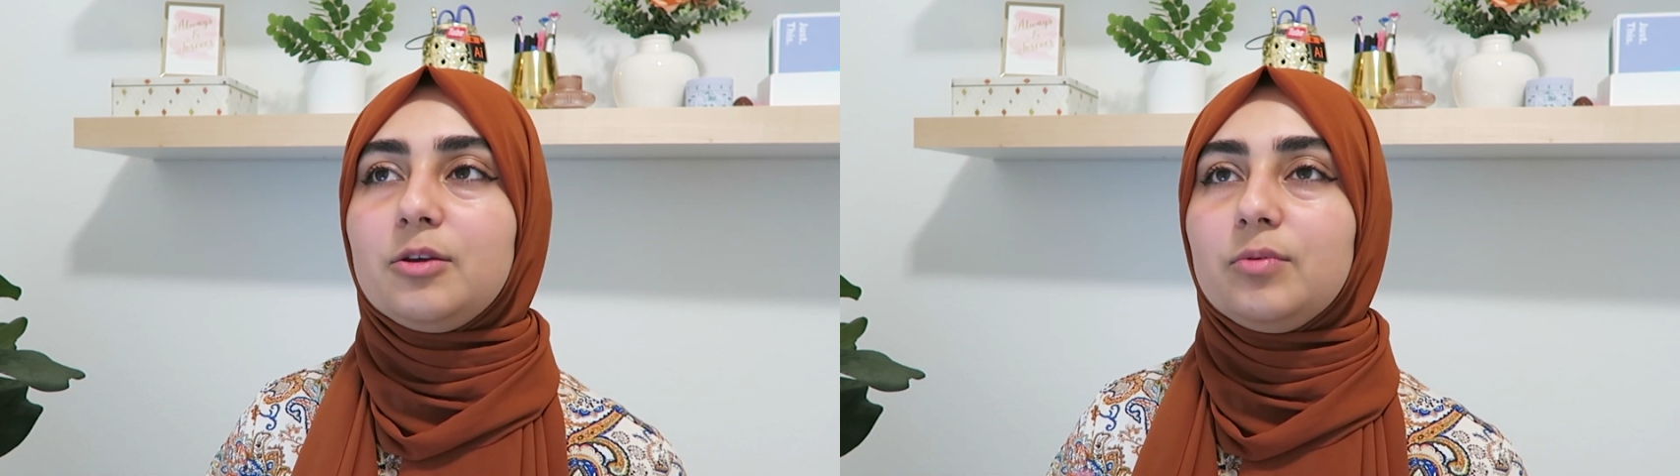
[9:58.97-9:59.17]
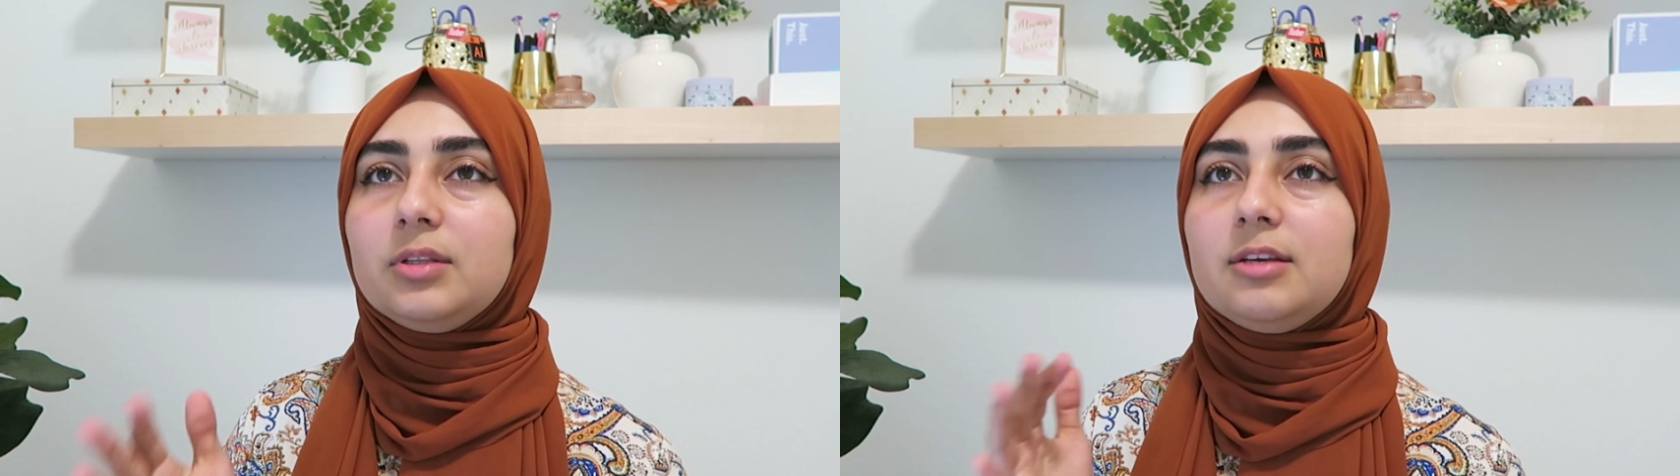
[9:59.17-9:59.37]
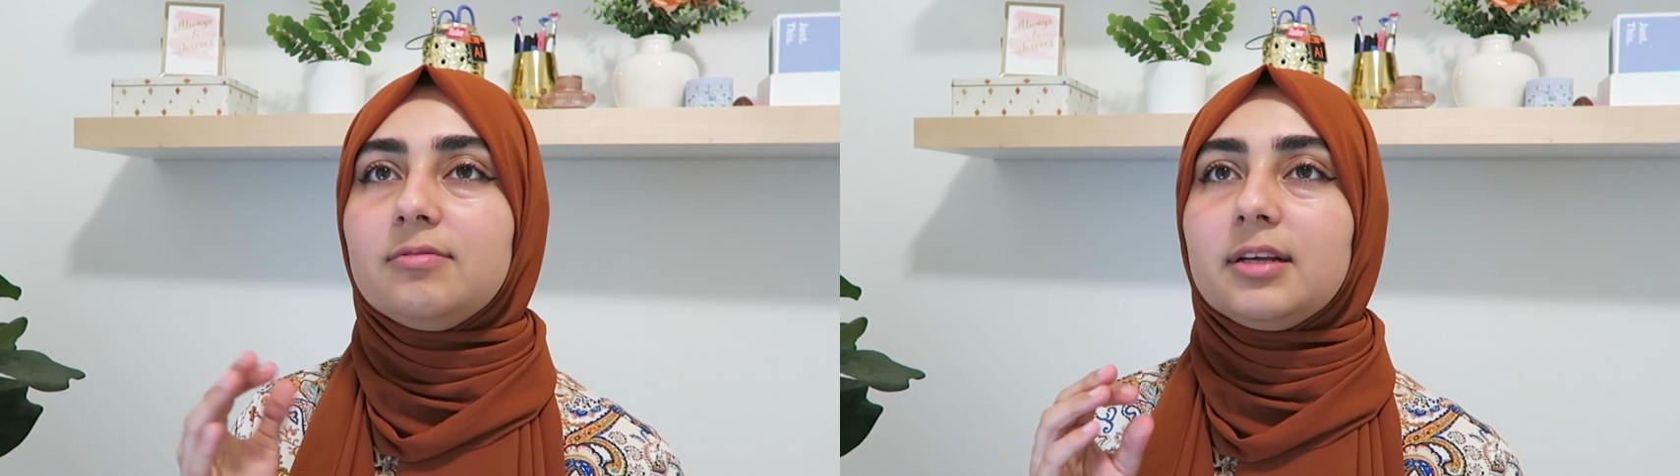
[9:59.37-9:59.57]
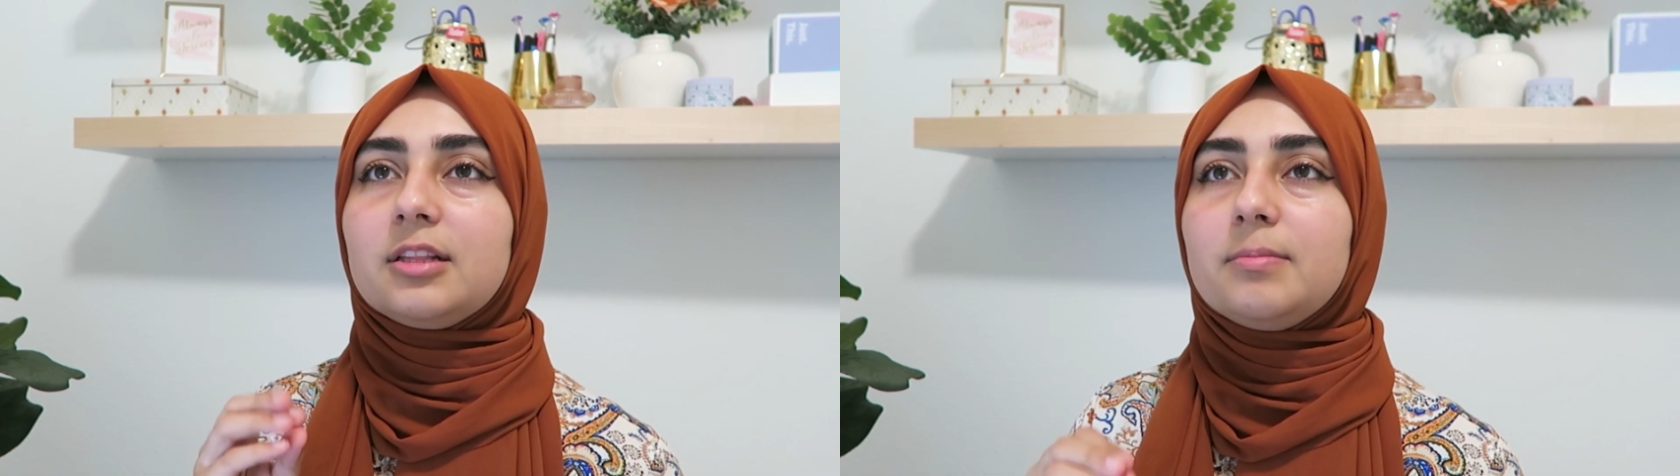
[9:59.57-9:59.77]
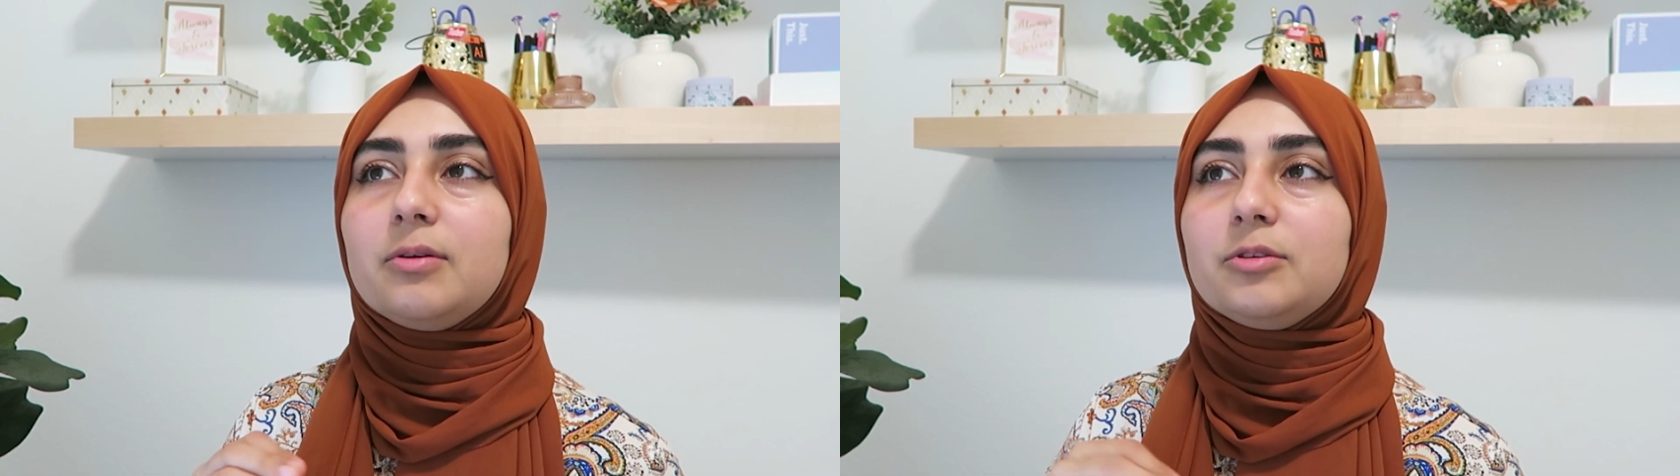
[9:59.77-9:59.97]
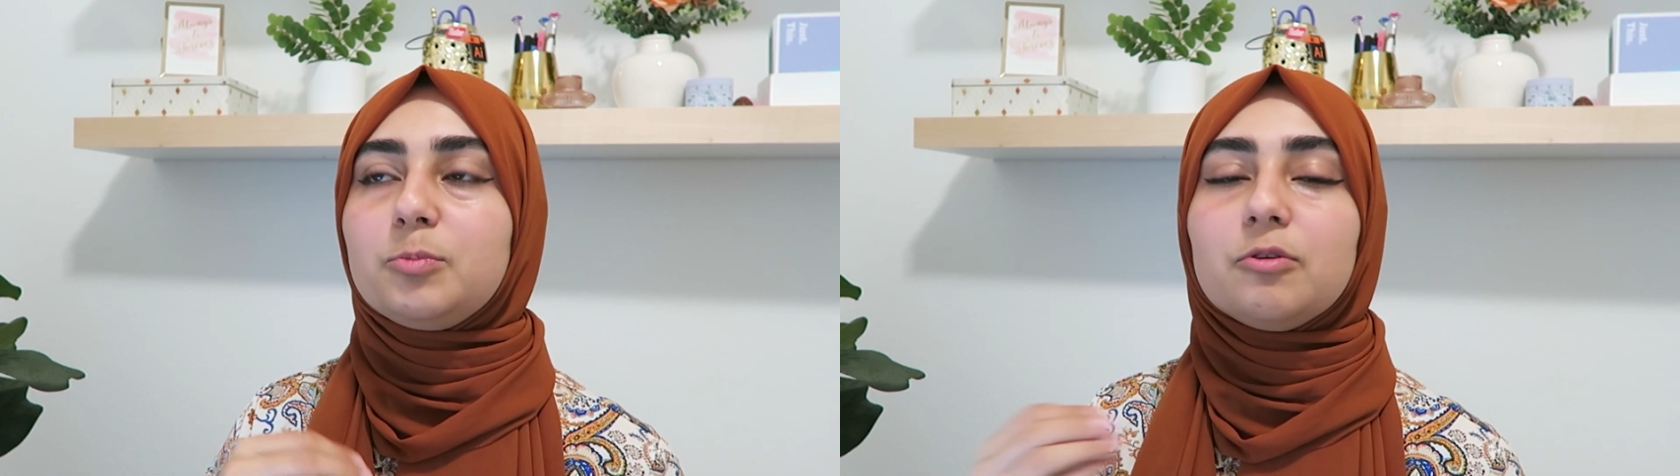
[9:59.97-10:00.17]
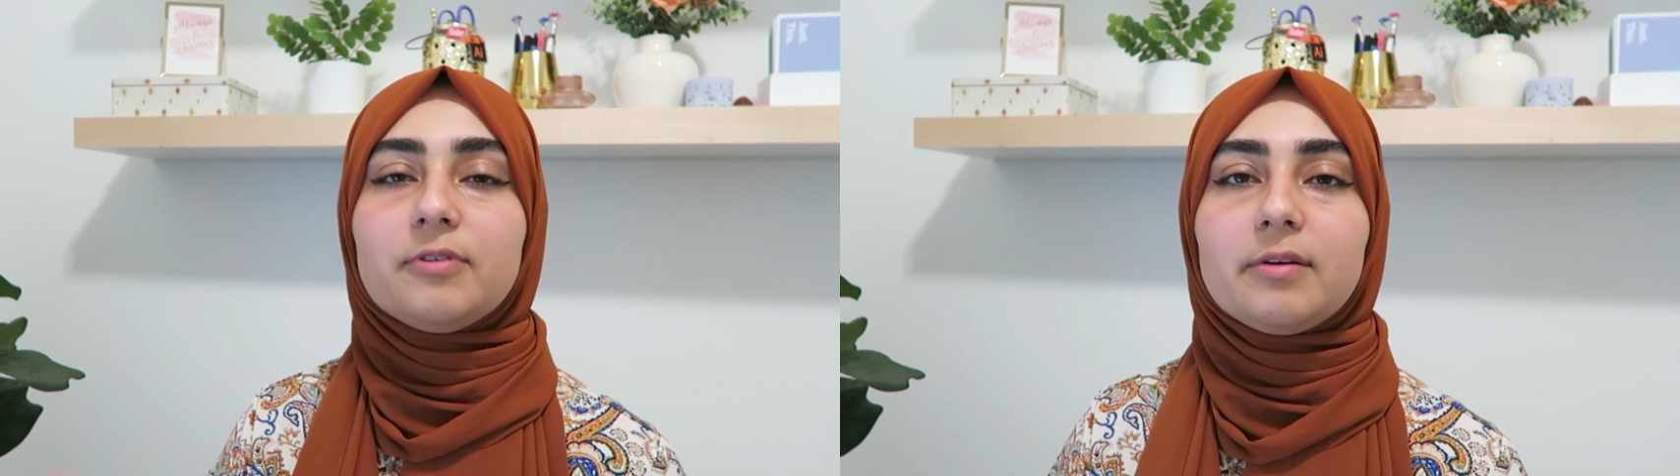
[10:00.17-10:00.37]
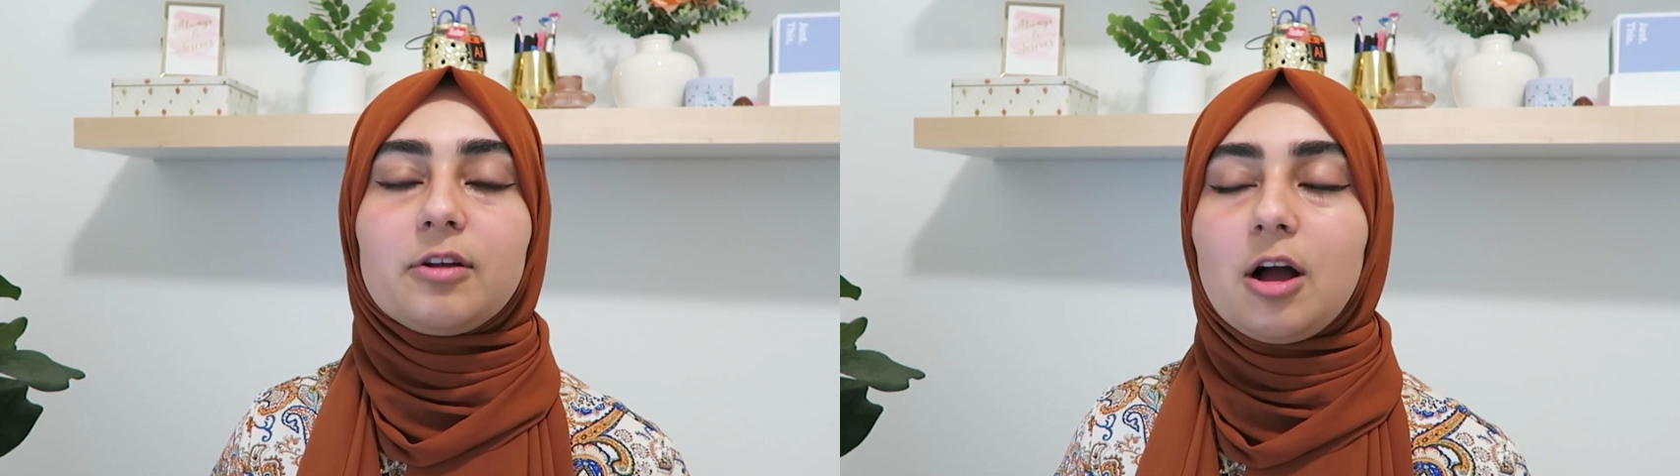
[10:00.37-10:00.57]
you will leave, like, the most
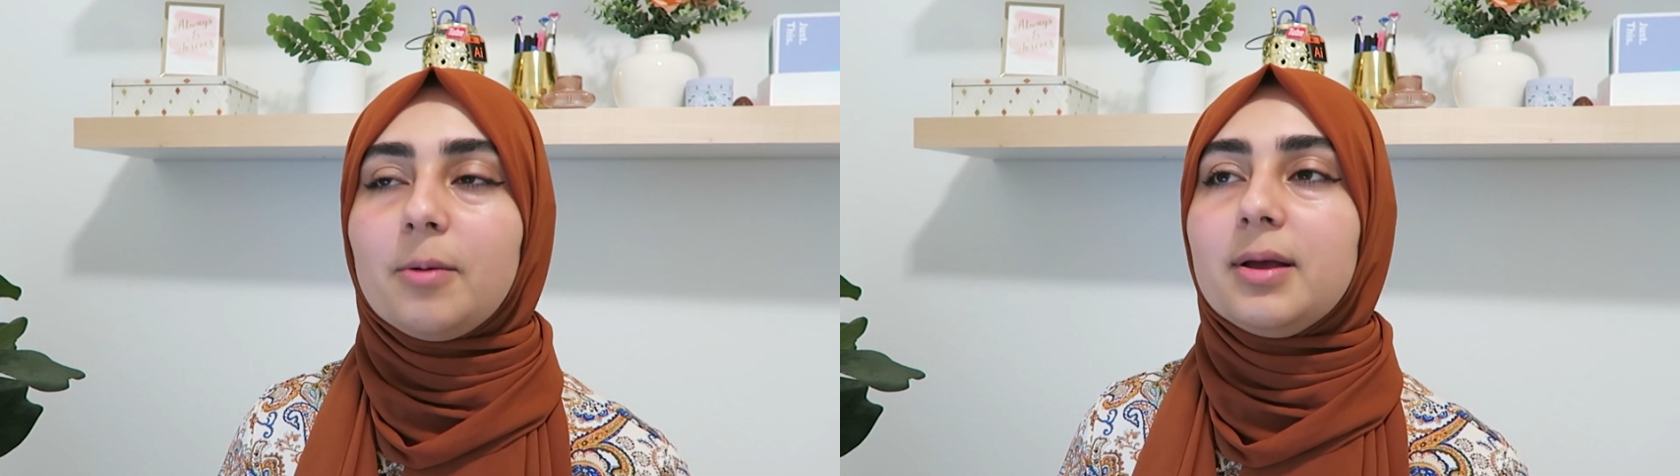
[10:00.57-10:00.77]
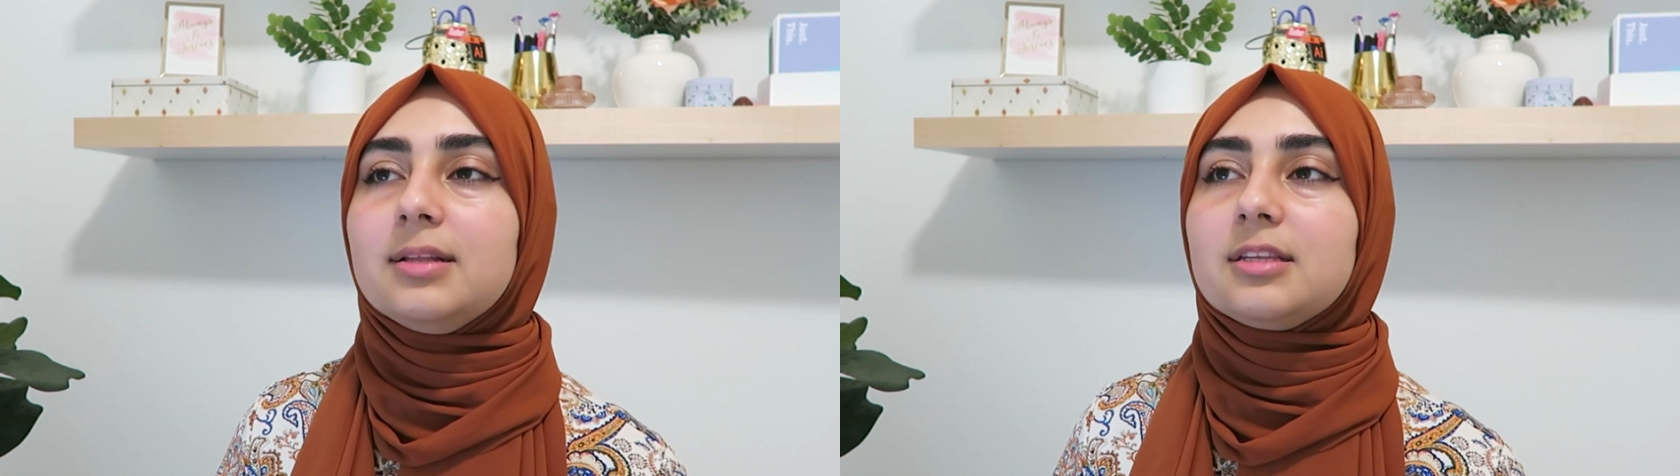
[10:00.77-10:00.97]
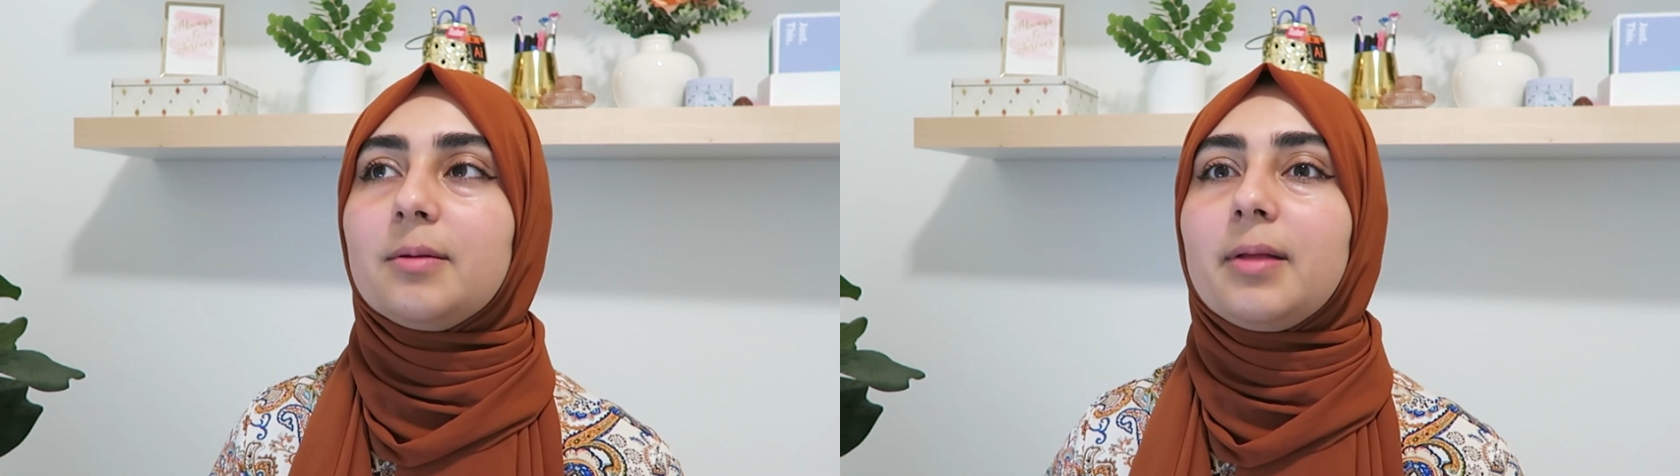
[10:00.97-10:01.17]
profound comments.